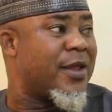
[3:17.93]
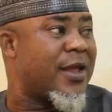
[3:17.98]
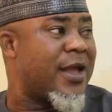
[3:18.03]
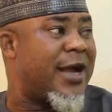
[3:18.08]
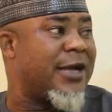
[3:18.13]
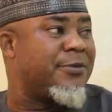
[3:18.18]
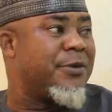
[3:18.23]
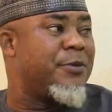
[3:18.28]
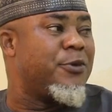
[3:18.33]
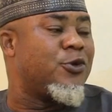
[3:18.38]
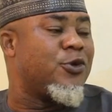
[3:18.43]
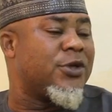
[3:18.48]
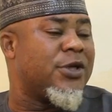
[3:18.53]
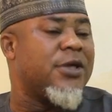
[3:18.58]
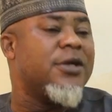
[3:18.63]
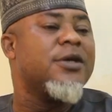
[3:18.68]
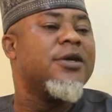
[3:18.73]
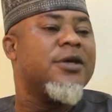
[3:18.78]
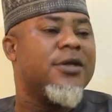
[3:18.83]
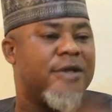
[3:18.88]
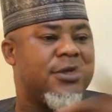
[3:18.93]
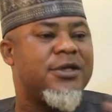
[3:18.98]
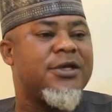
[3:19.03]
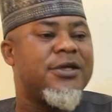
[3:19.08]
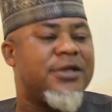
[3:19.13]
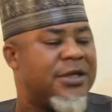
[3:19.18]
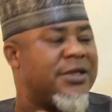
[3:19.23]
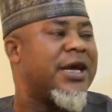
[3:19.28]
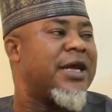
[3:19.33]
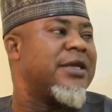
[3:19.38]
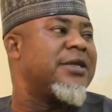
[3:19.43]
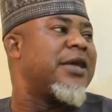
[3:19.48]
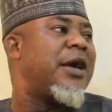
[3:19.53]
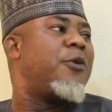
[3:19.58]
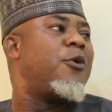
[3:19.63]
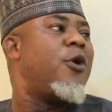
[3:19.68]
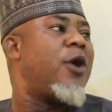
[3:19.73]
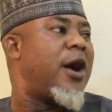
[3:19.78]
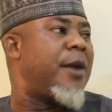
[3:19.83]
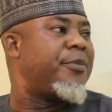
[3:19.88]
I should be able to say, this and this
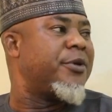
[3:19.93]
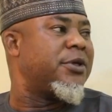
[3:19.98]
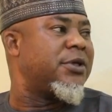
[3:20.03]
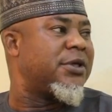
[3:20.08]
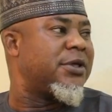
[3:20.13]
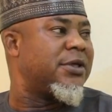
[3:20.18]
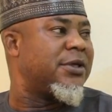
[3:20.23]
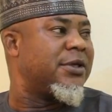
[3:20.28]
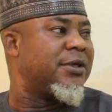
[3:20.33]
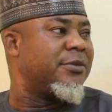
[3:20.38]
are what happened.